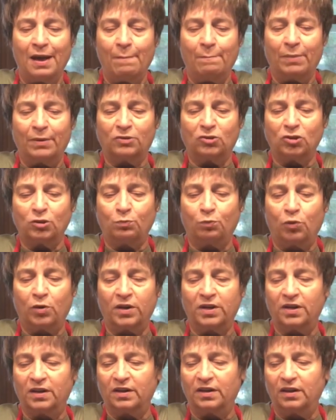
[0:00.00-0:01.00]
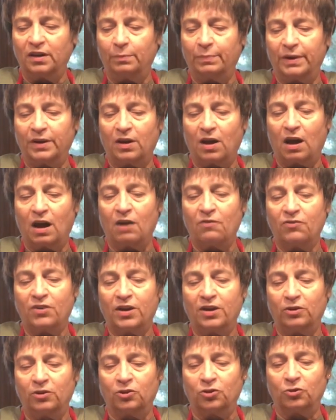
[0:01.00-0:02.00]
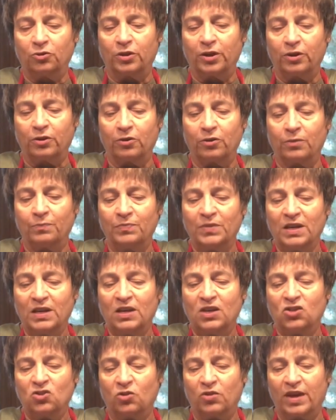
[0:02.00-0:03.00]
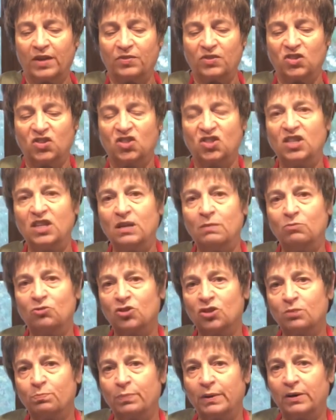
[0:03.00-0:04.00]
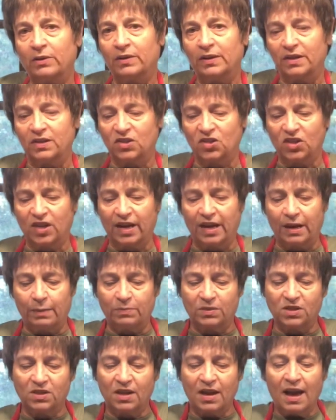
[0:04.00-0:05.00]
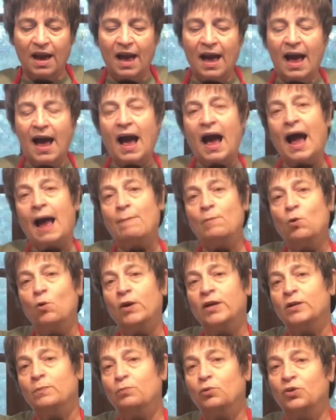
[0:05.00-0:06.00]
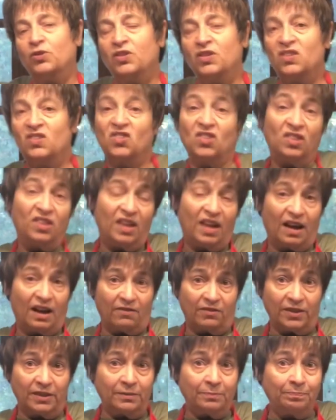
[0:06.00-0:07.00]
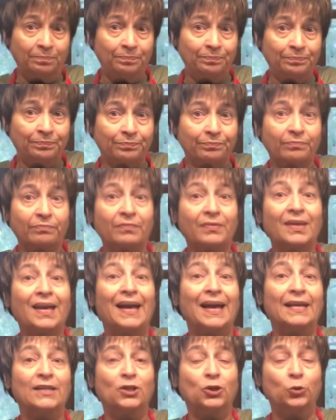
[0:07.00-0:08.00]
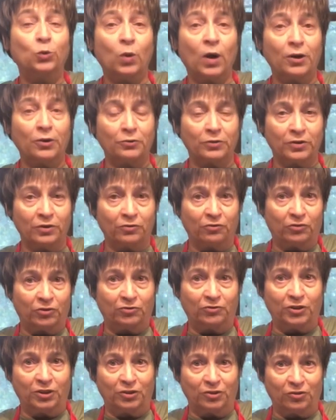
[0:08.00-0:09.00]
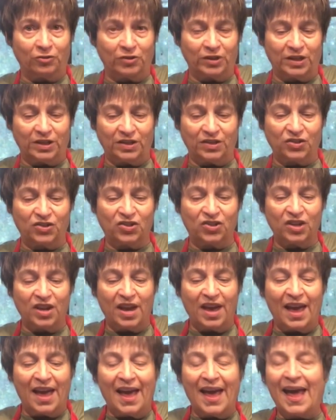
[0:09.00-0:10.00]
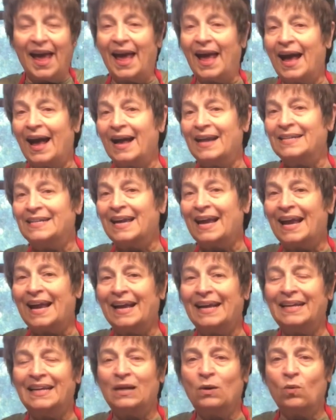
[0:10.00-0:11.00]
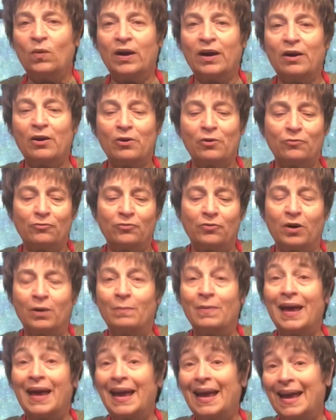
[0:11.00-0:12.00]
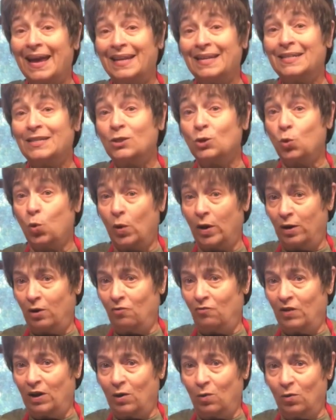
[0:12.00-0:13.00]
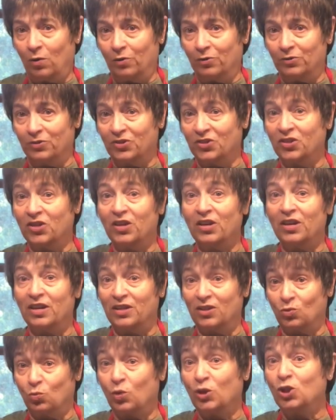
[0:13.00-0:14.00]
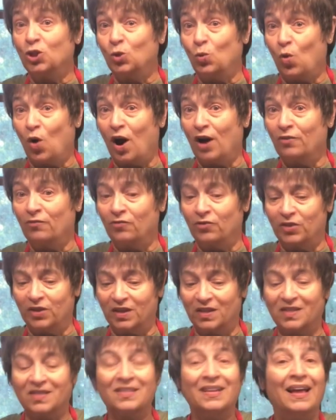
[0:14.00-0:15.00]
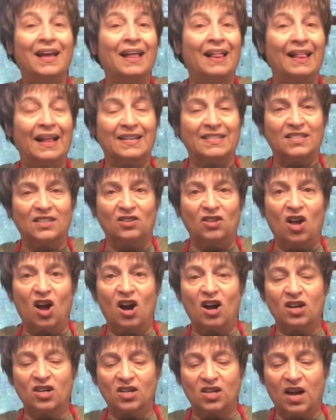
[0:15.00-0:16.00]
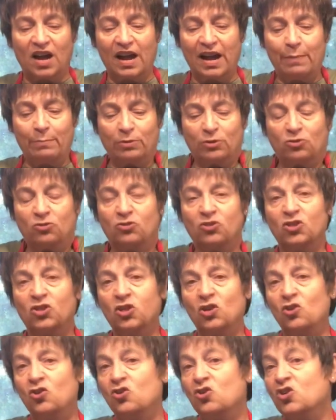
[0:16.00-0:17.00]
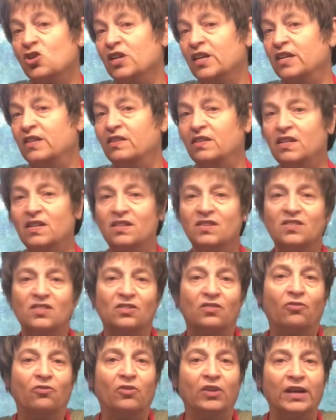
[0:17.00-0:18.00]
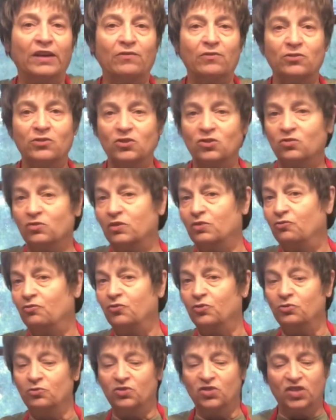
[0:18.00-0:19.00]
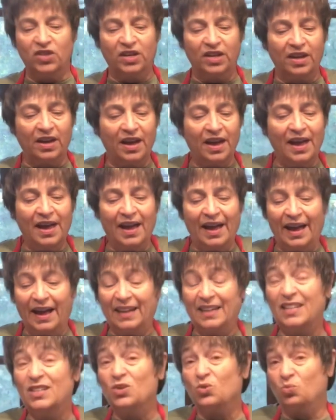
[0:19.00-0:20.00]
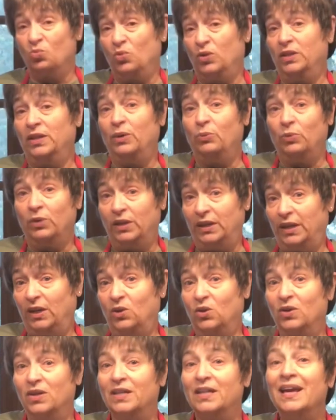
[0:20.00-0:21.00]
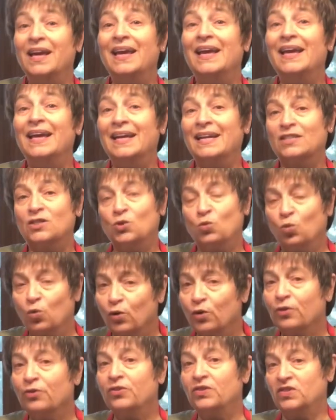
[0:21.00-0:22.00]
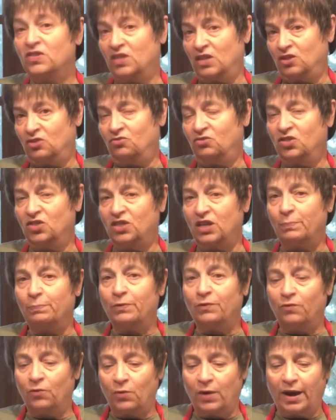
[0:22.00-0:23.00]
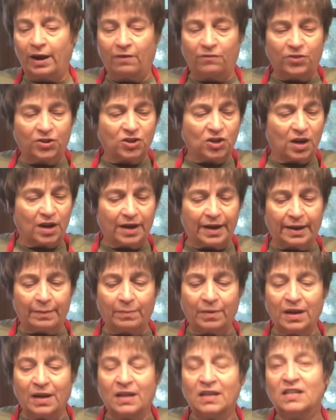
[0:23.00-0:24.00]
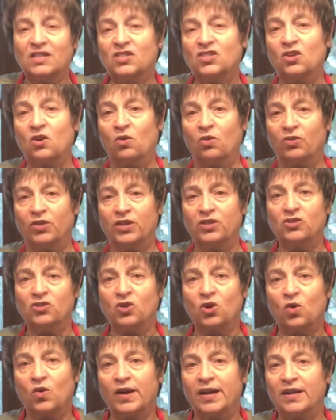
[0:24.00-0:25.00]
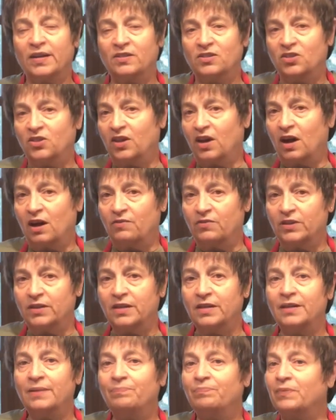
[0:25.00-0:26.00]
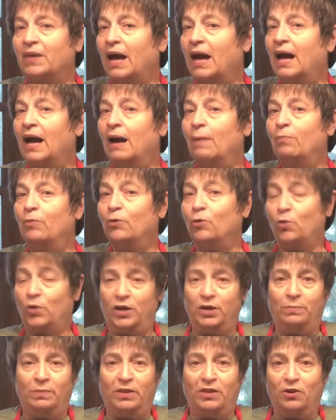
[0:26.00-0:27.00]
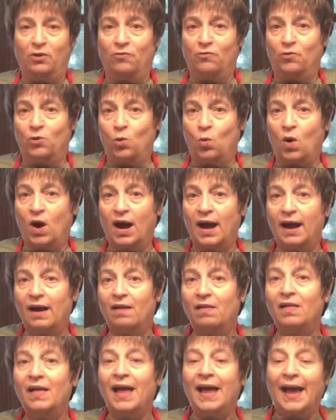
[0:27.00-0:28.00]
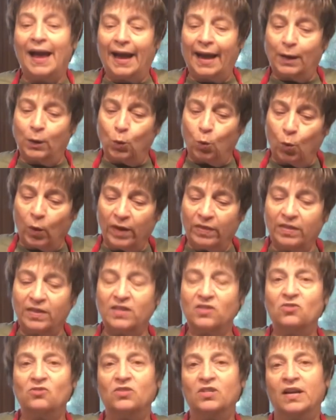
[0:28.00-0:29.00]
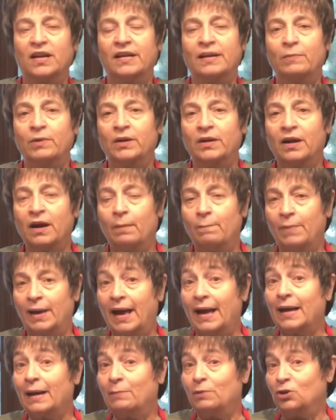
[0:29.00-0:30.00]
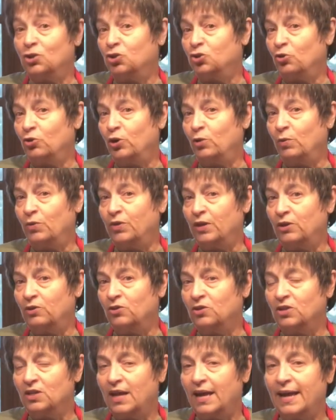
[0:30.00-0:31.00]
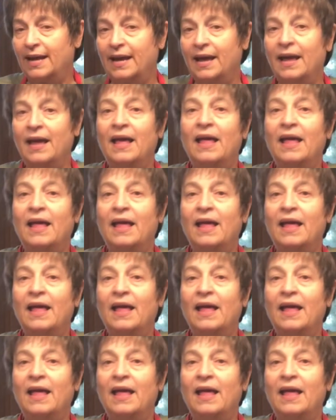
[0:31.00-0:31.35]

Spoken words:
but just put it a little bit off kilter here so that the steam just barely escapes. I'm going to put these in the oven at 250 degrees. And anywhere from 8 to 12 hours is what you want for this. That's a long time, but you're slow cooking these, the flavors are infusing, and it's really, really good. It's worth this extra step if you have the time. So these are going into the oven. They're going to be there for a while, and when these are done, I'm going to come back. I'm going to show you what they look like.